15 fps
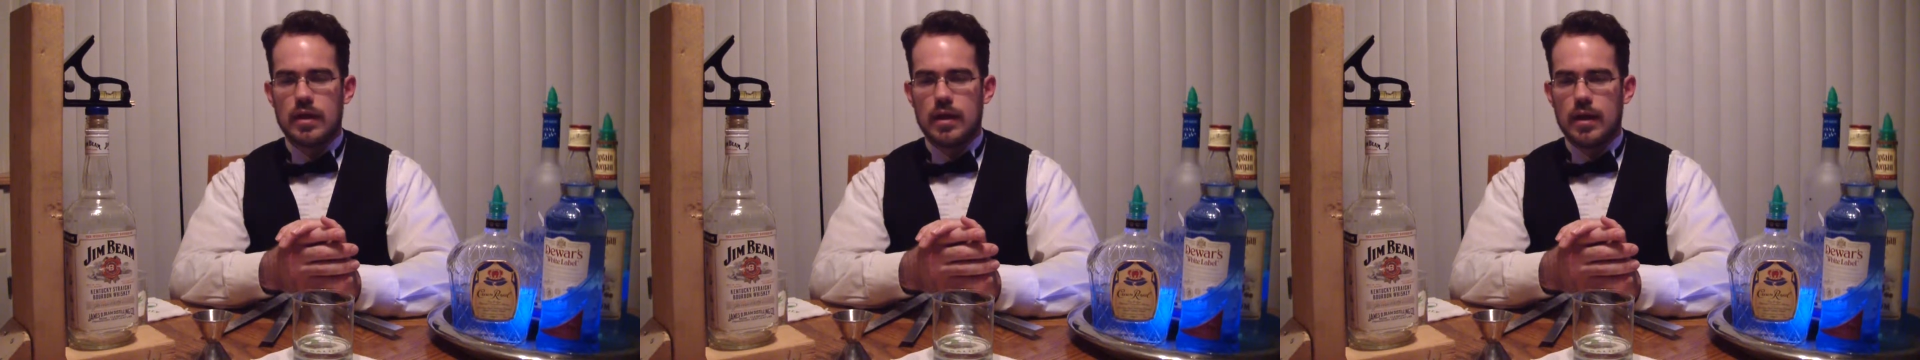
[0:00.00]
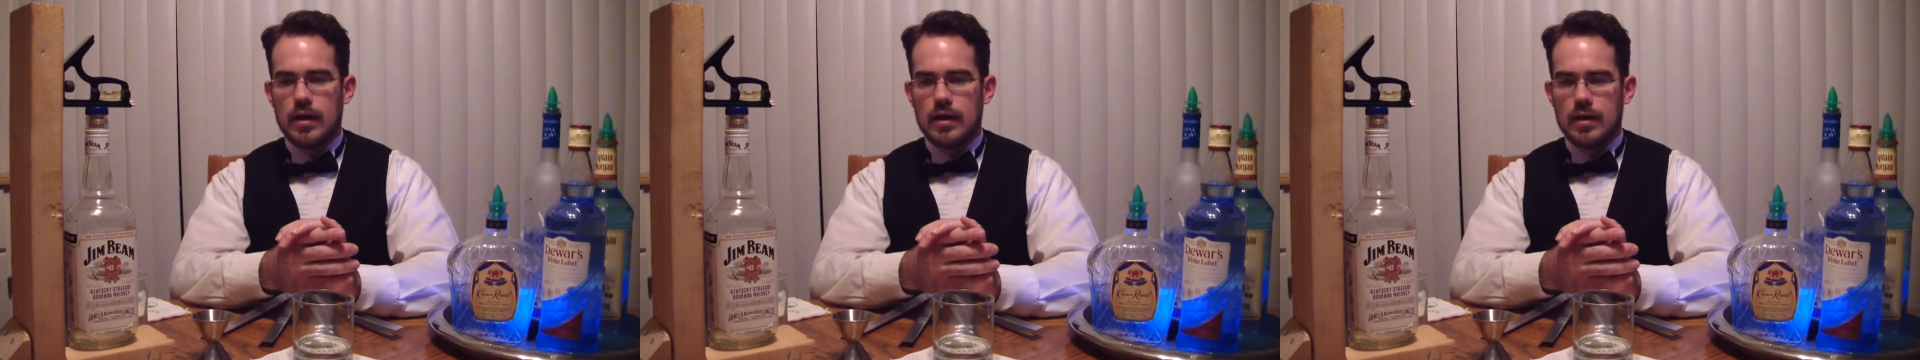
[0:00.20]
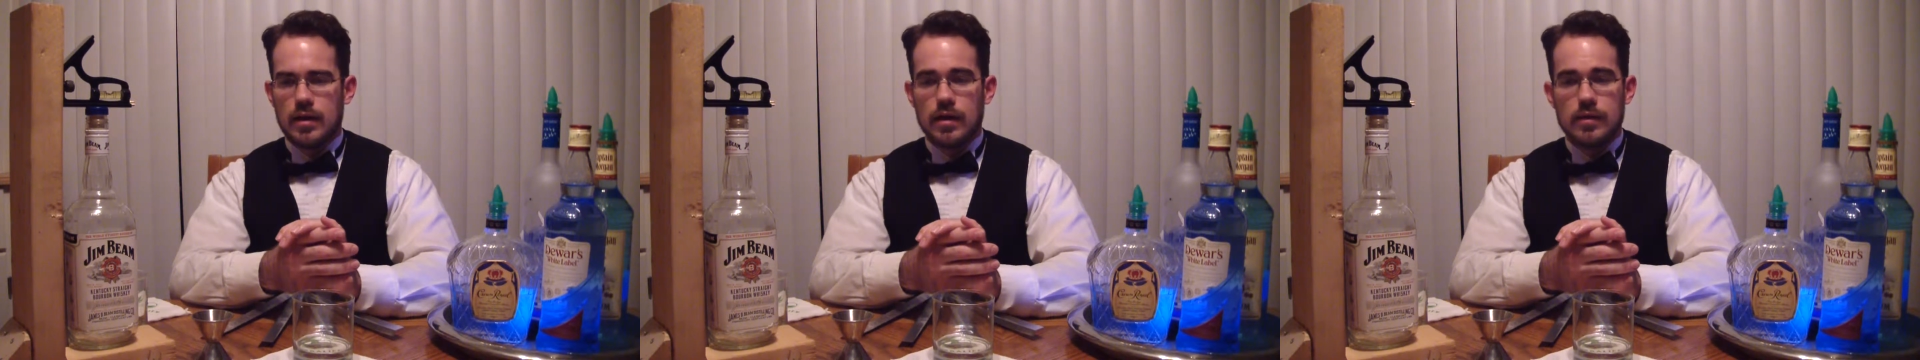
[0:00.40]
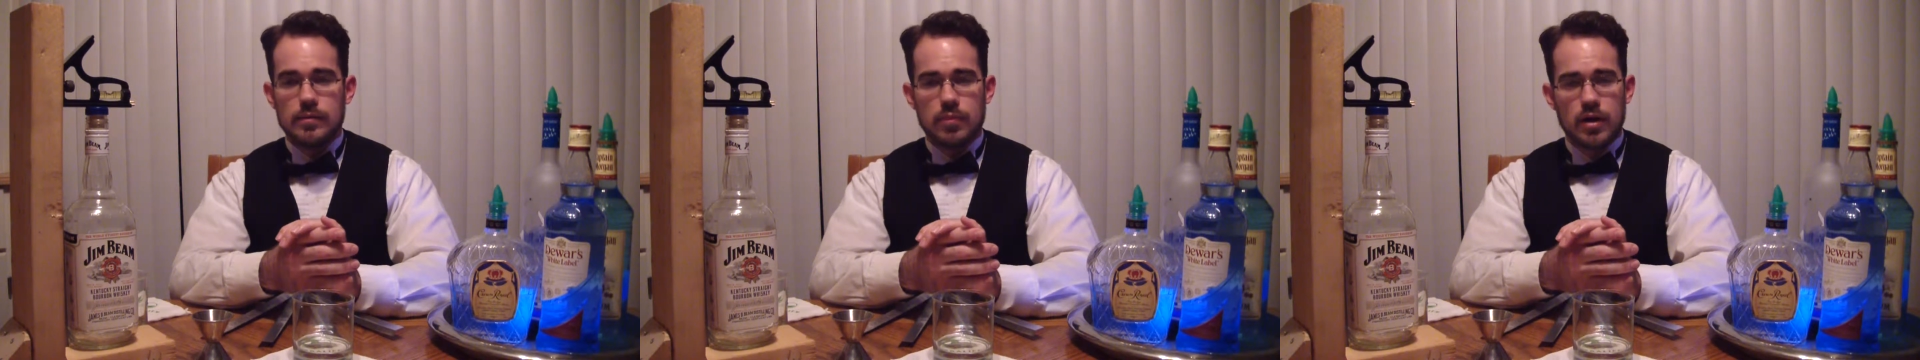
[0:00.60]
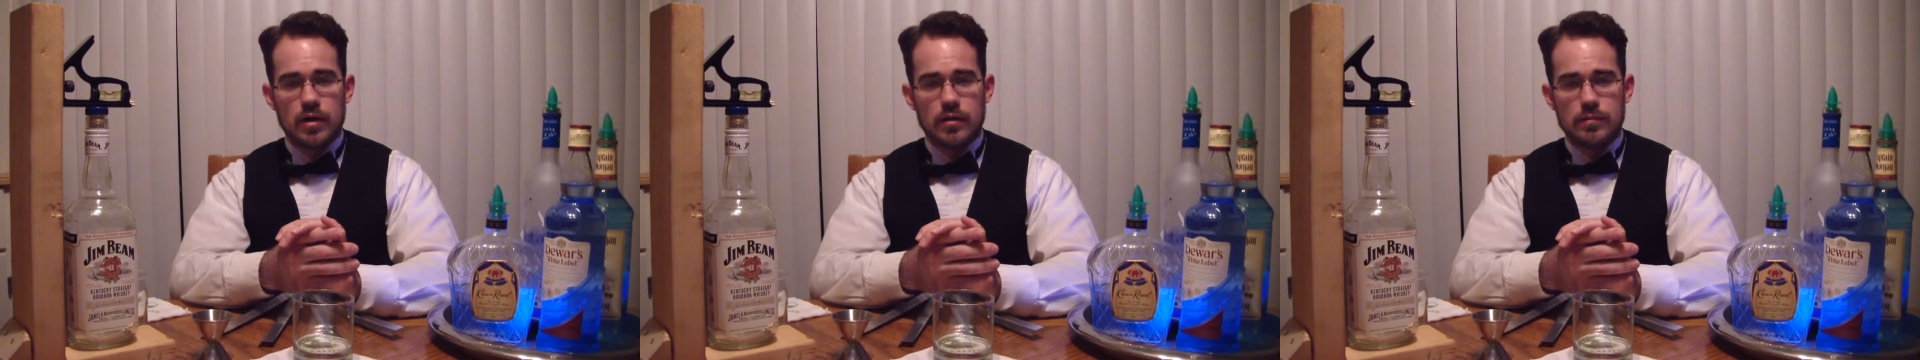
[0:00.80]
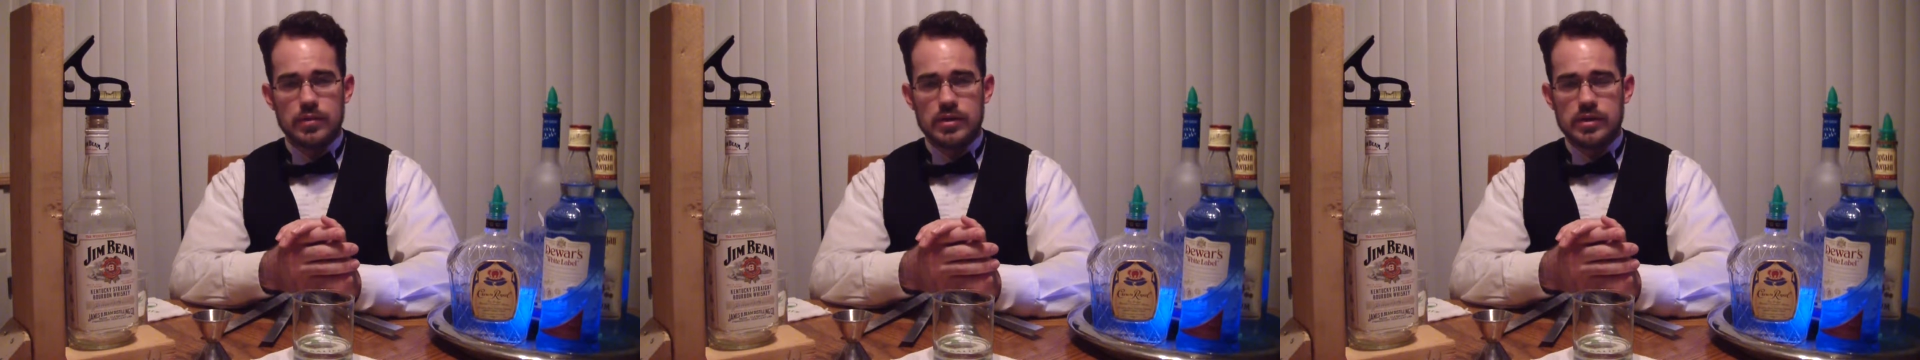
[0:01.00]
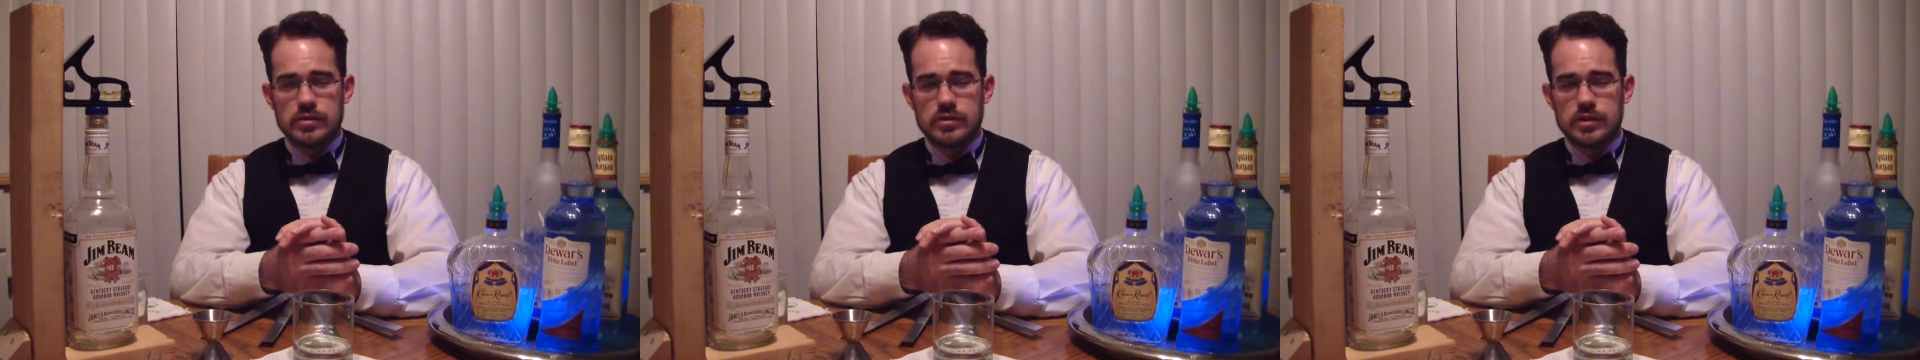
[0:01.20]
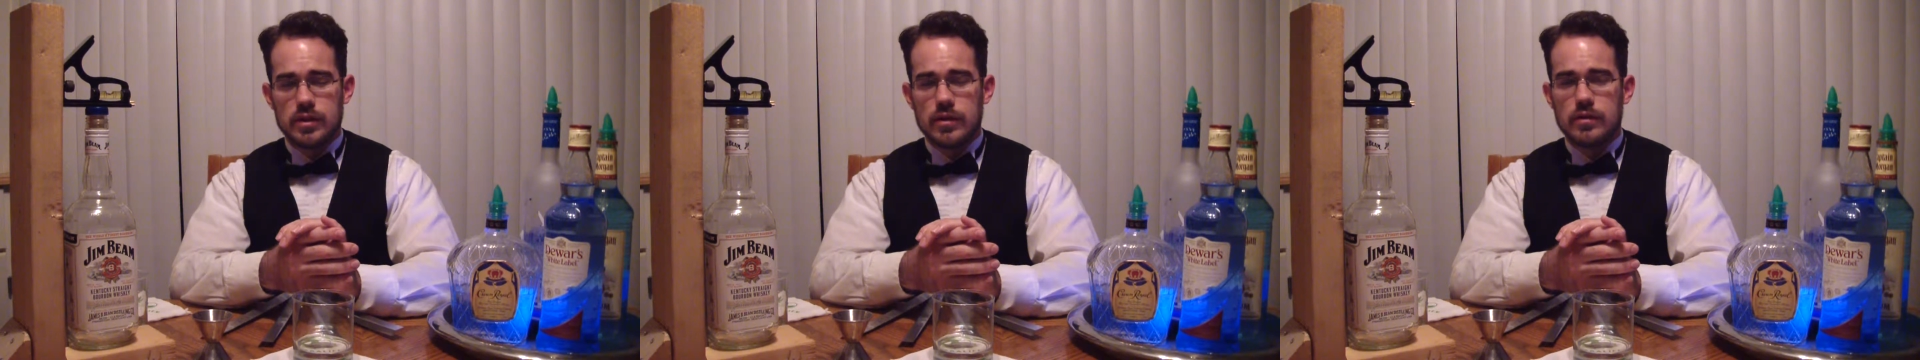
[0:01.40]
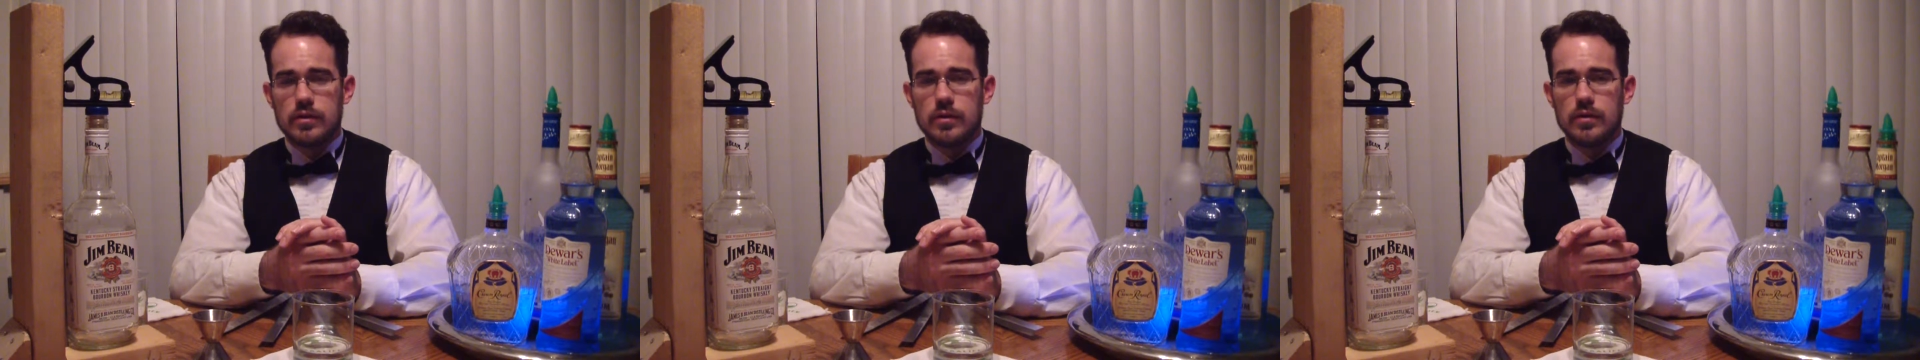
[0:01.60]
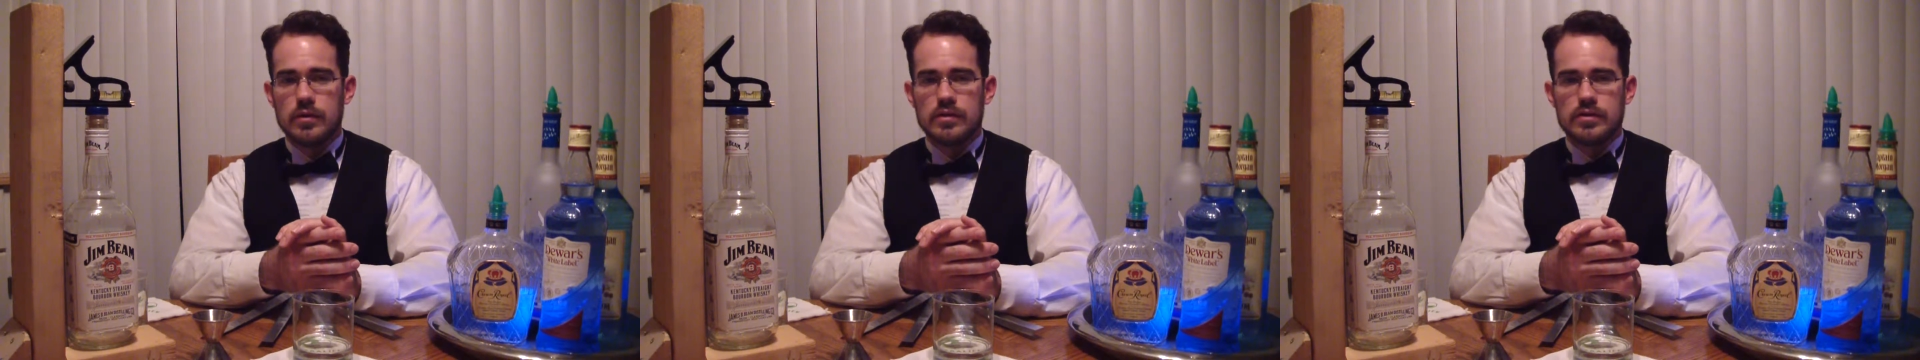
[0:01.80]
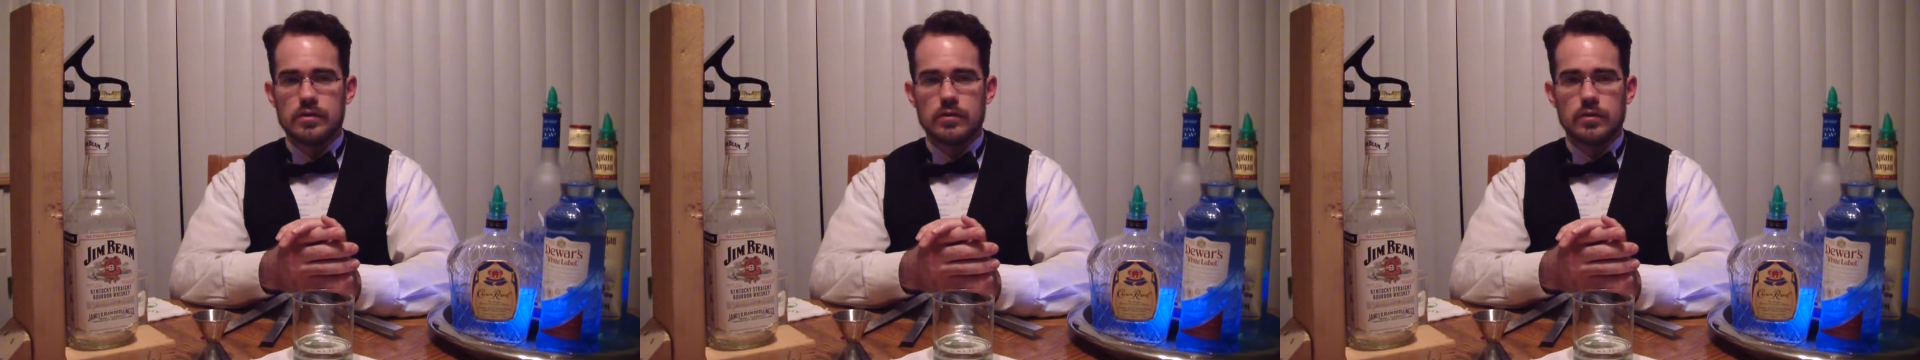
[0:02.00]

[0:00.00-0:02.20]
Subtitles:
potentially unnoticed in